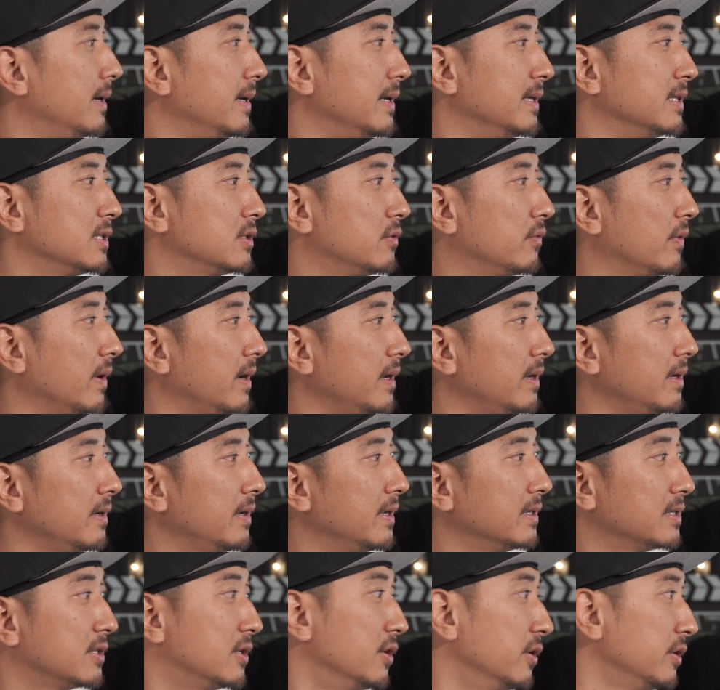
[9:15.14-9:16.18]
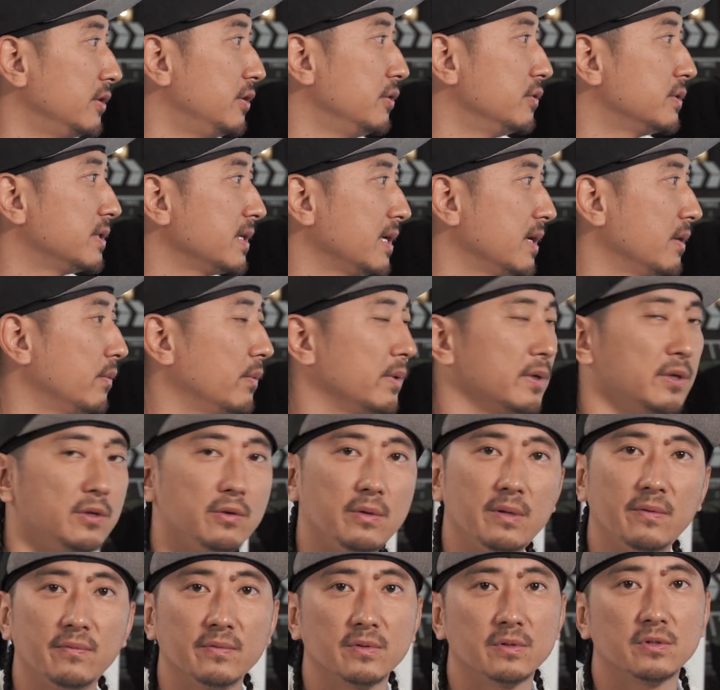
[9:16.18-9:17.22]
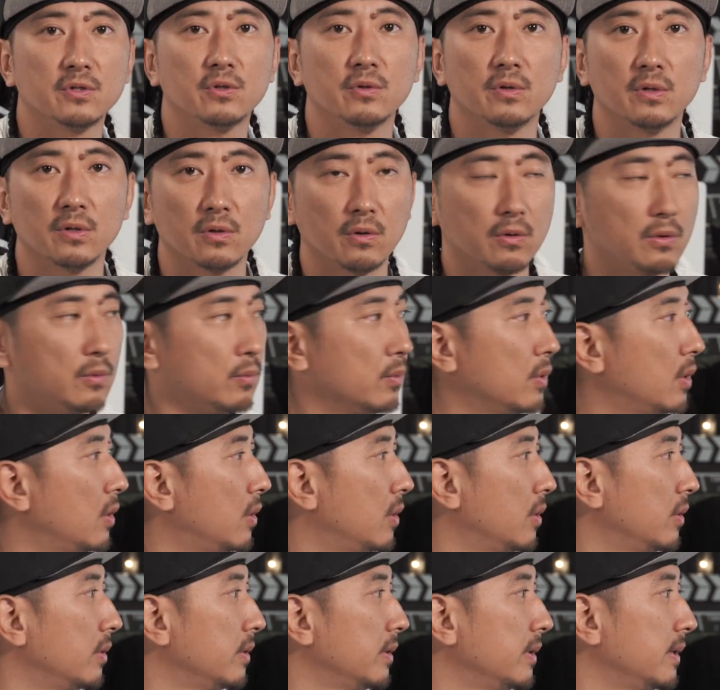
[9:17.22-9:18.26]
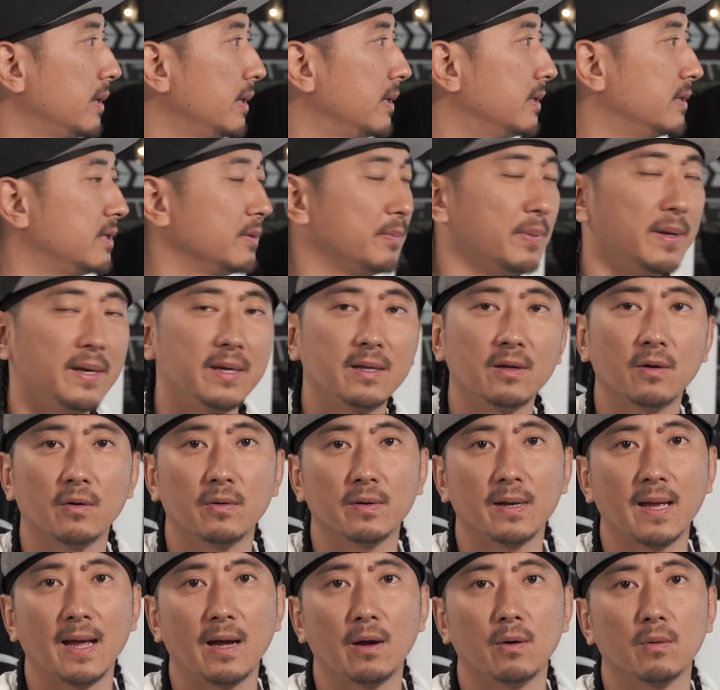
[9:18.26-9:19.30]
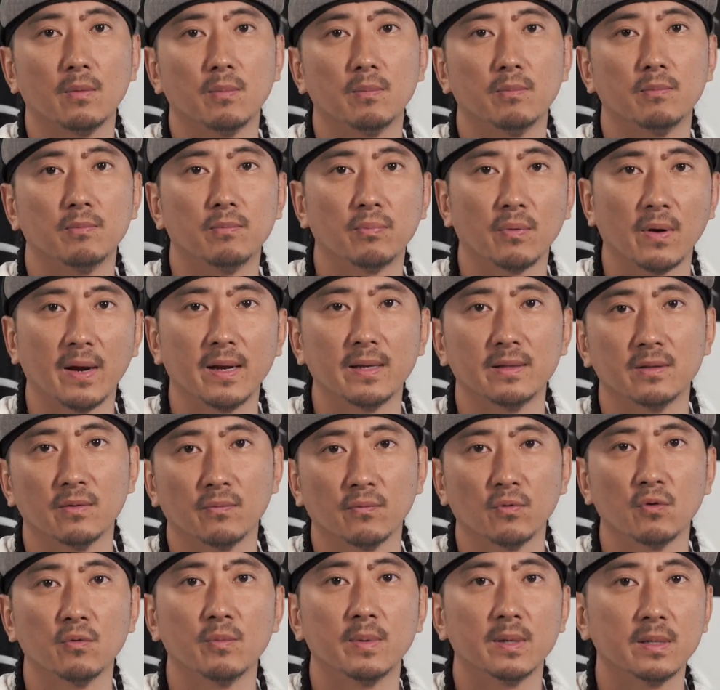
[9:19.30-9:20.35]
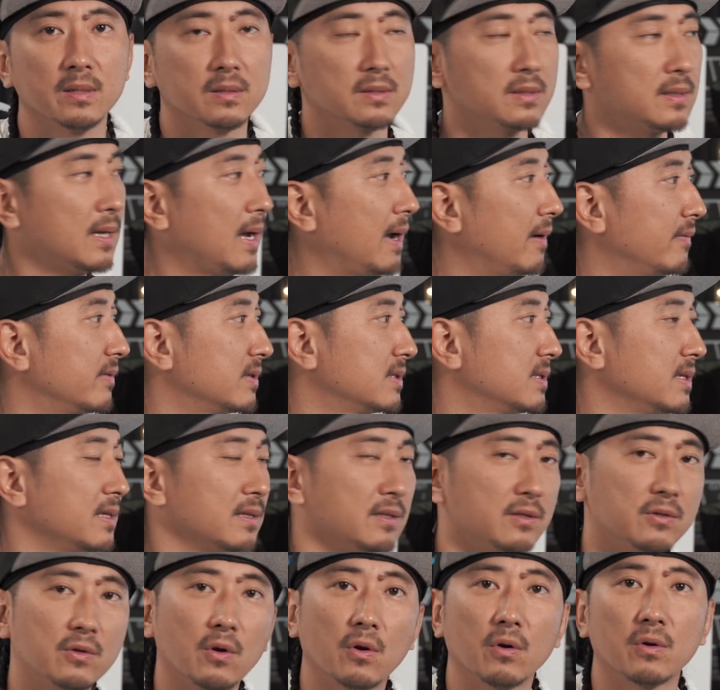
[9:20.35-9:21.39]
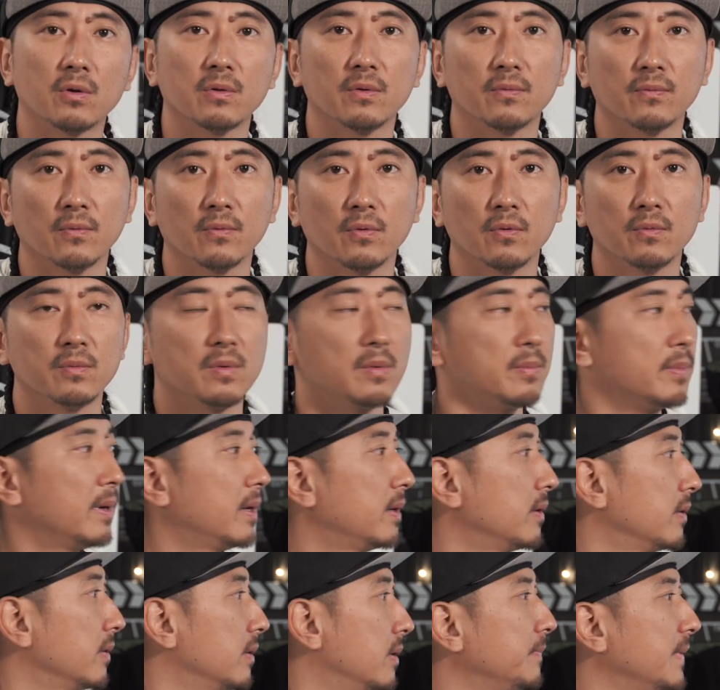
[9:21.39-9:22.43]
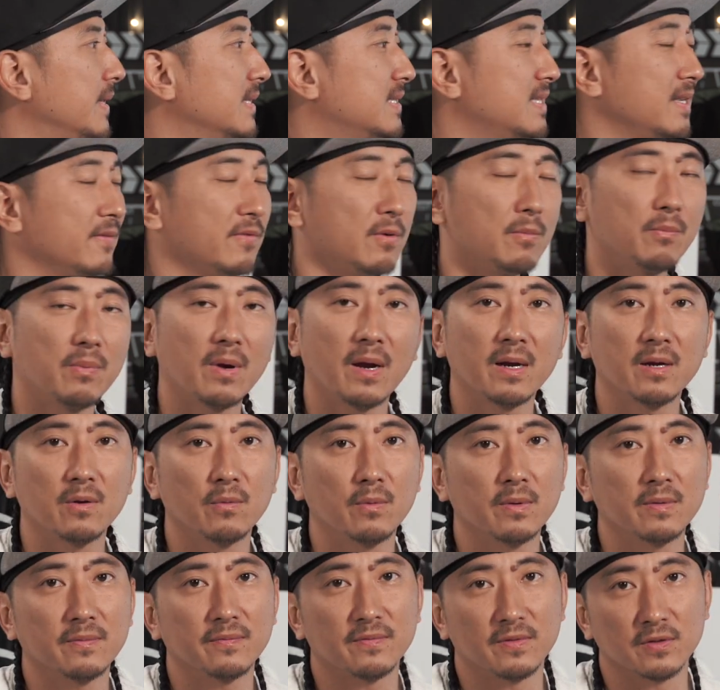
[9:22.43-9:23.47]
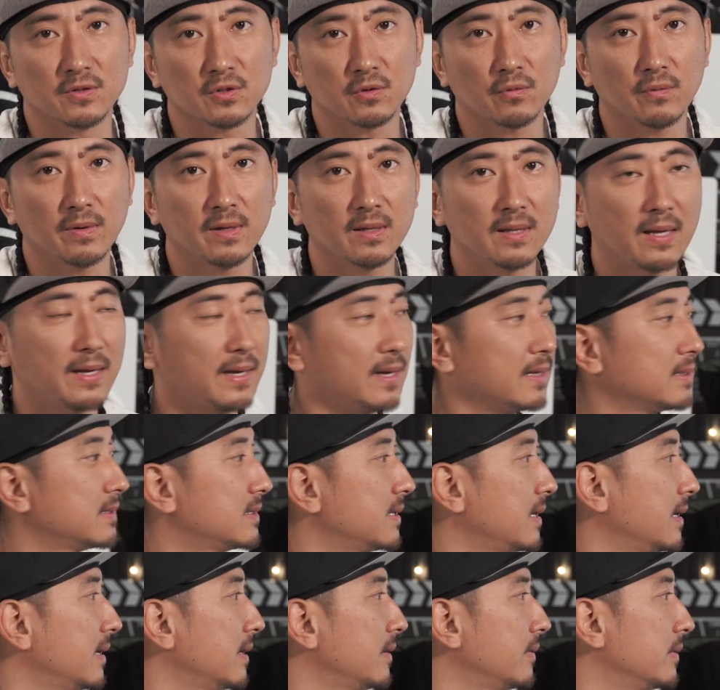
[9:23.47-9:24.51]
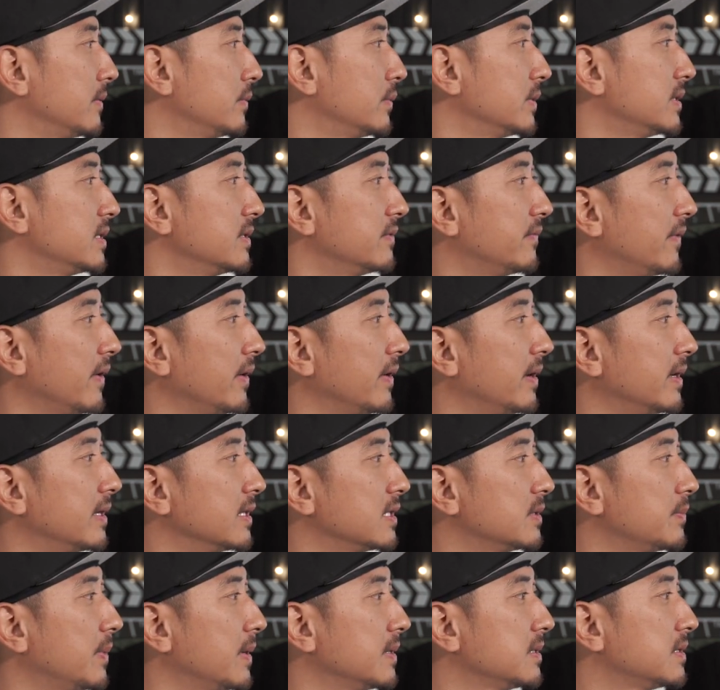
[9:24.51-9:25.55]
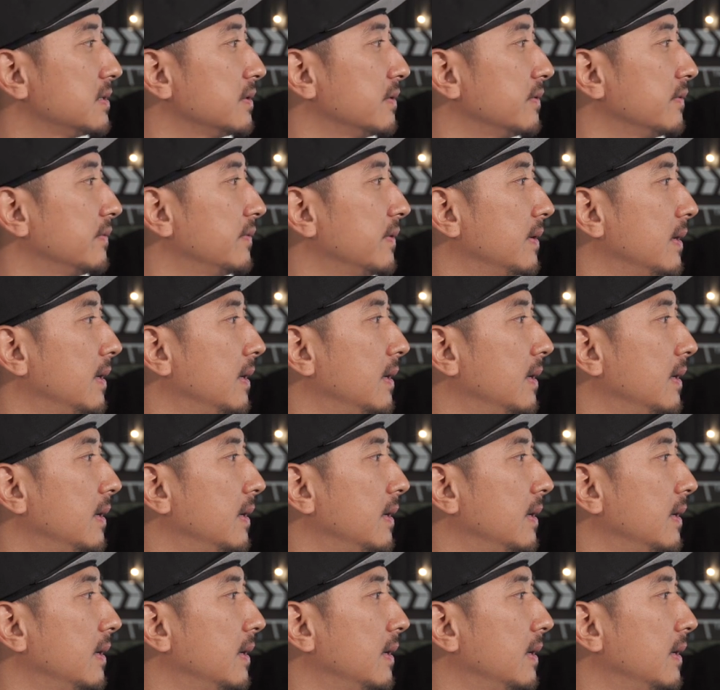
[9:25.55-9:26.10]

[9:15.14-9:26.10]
It's great. It's good using it when you even shoot it on a wall, depending on how bright the room is. Obviously, the darker the room, the better. It's even brighter with the screen, like I said, which is very inexpensive.